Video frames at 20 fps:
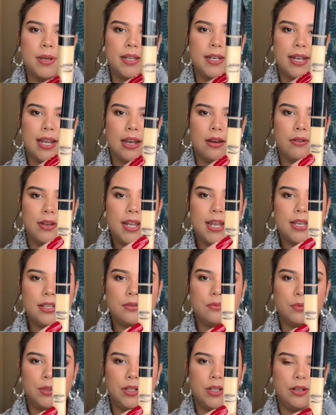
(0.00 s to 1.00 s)
now it has
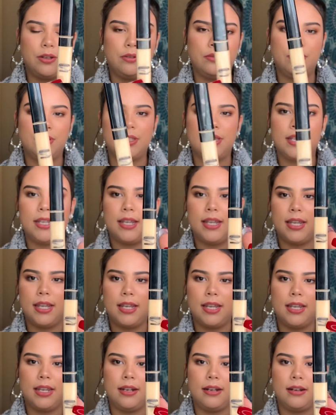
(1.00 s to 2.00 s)
windows,
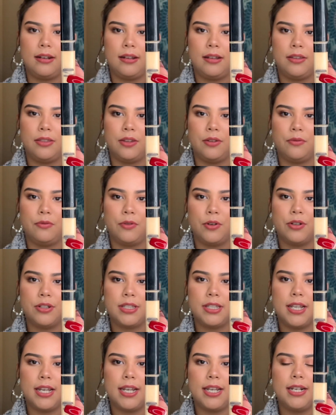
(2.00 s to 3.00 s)
and the first
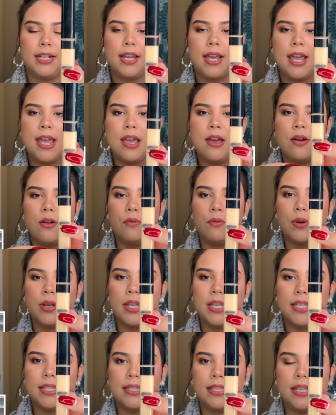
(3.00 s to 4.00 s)
line, what
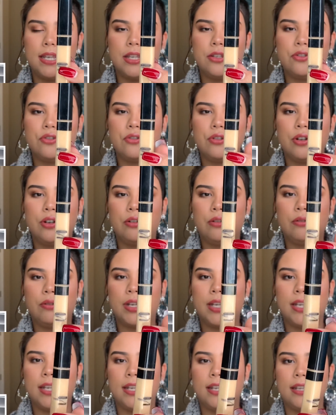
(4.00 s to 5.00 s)
is the intro,
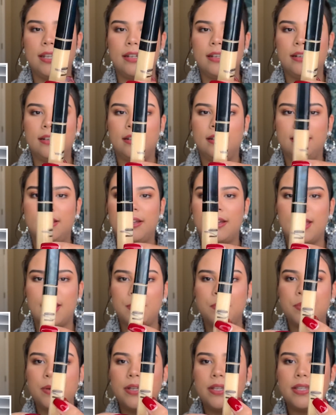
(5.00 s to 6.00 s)
and I
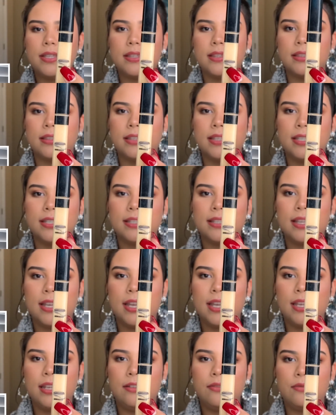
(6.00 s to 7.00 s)
put this
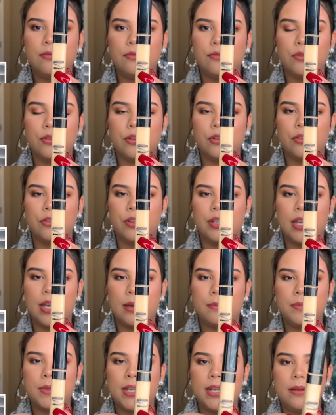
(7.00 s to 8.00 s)
line for the
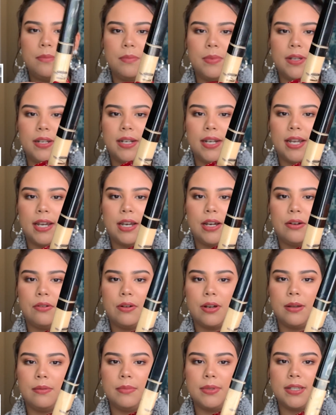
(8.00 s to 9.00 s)
update, but now
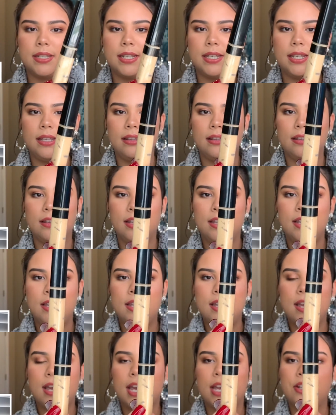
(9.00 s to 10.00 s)
I'm seeing
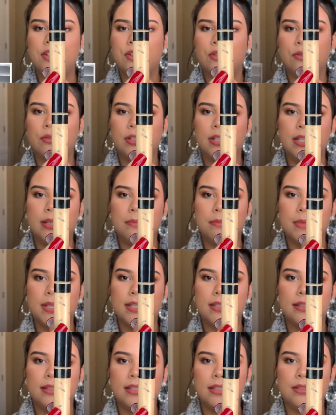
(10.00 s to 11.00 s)
I totally
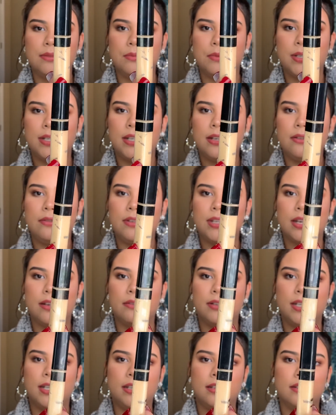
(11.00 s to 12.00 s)
missed this window down
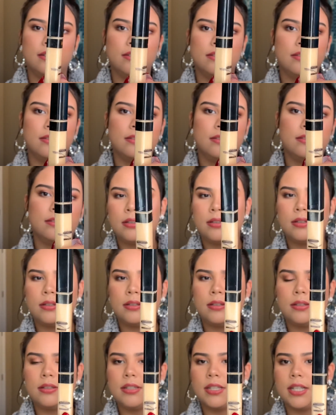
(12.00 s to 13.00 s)
here.
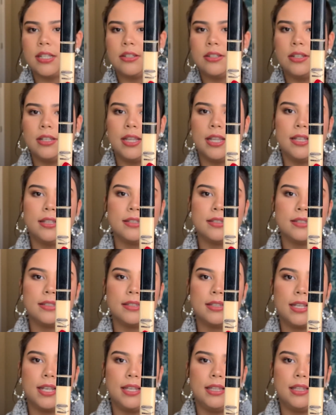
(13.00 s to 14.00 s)
It's actually like
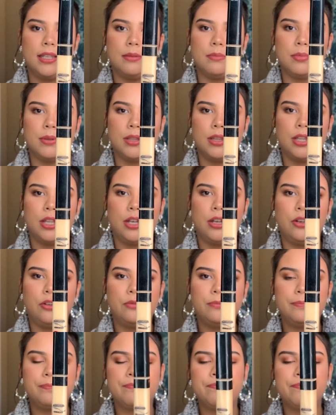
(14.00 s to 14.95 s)
slightly below,